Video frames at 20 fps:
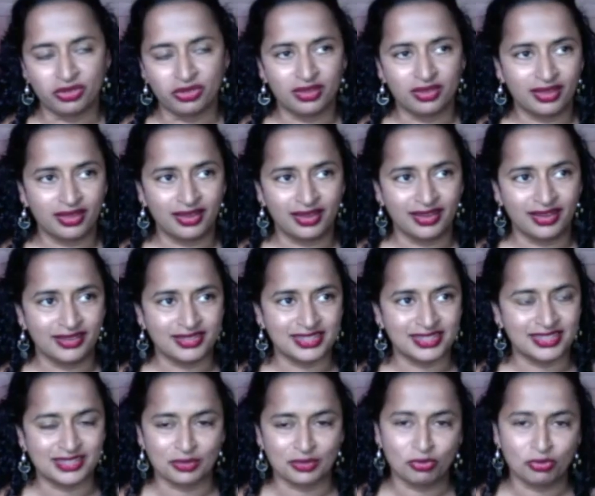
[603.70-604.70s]
it's
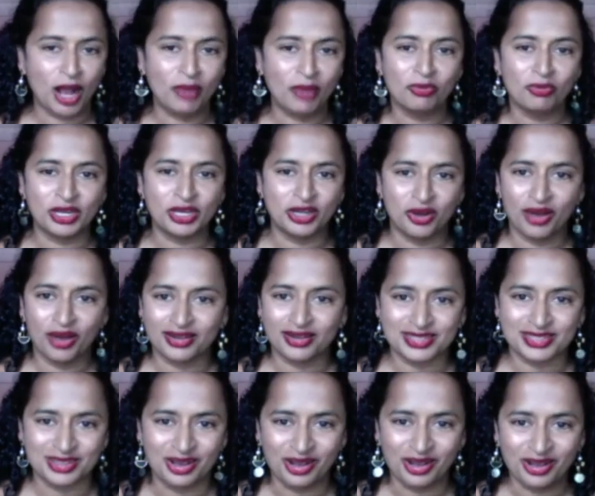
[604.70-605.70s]
it's a problem we know how to
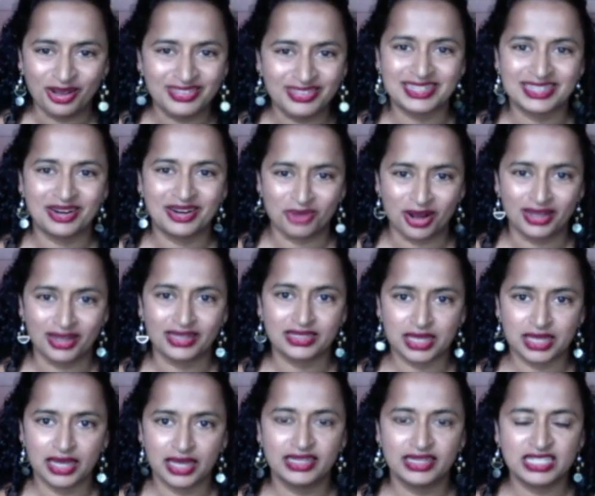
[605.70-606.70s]
solve. It's not rocket
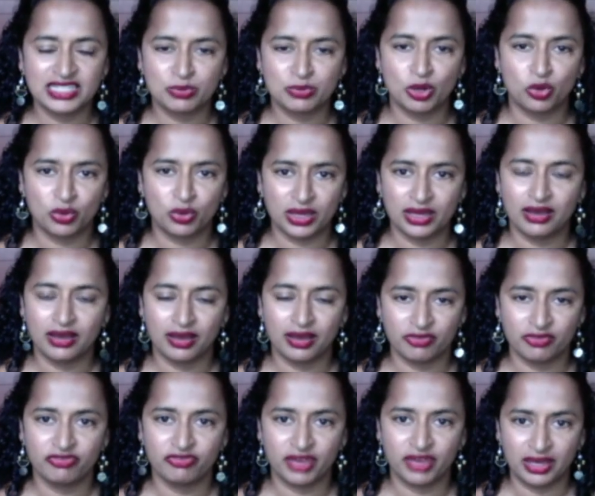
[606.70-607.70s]
science, but we have
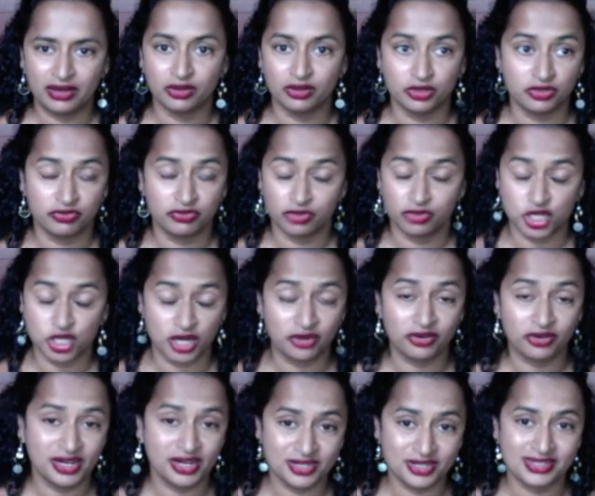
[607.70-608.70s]
failed for
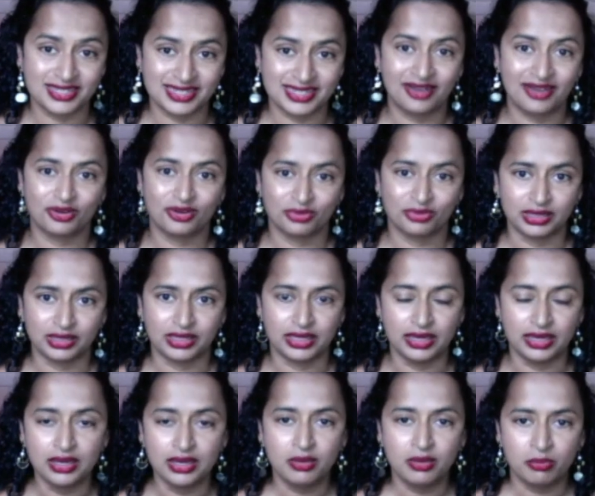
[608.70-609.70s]
generations now to really
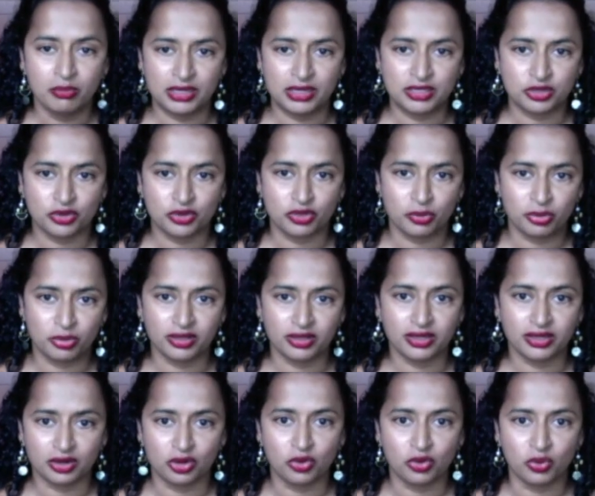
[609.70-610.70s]
muster the
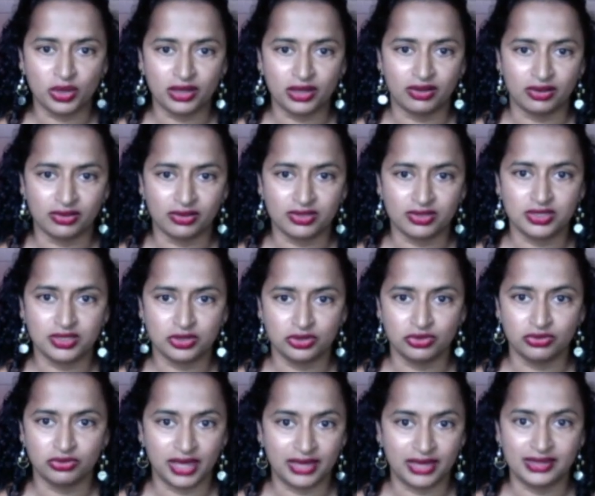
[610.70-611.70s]
political will to
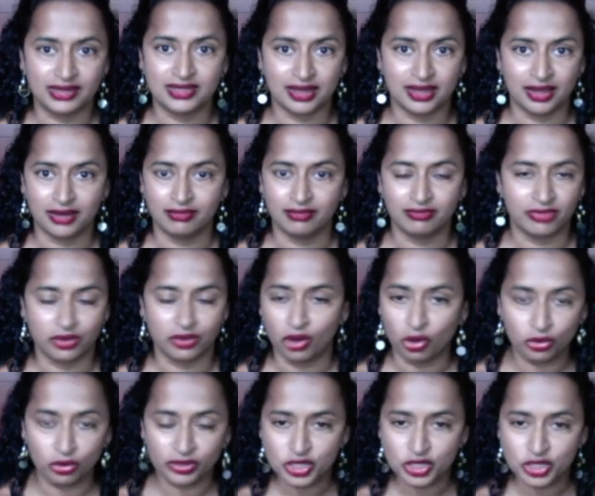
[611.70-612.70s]
get it done. The
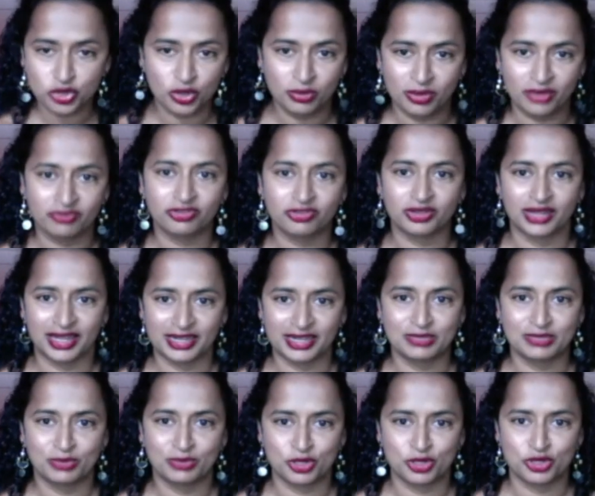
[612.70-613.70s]
only treatment for lead
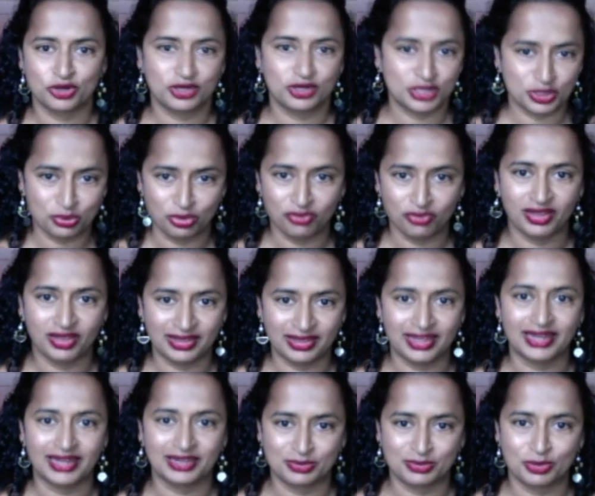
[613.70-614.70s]
exposure is to prevent lead
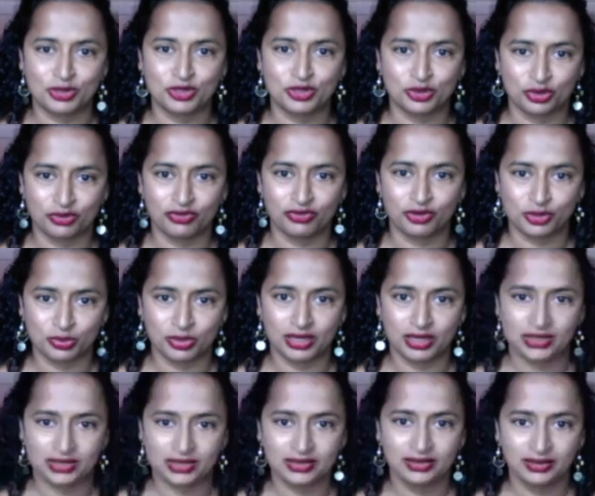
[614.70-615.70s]
exposure in the first
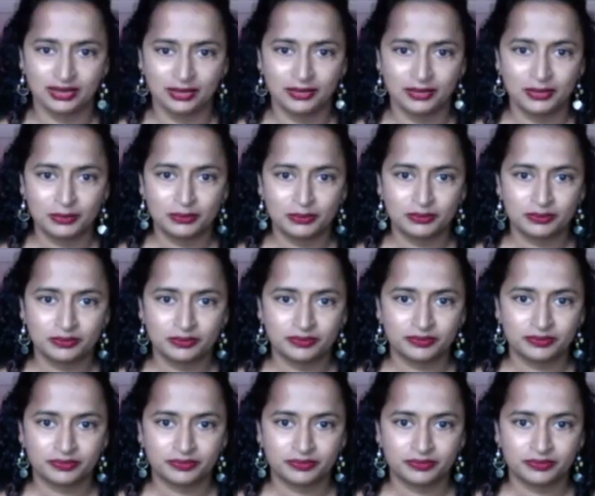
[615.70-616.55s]
place. So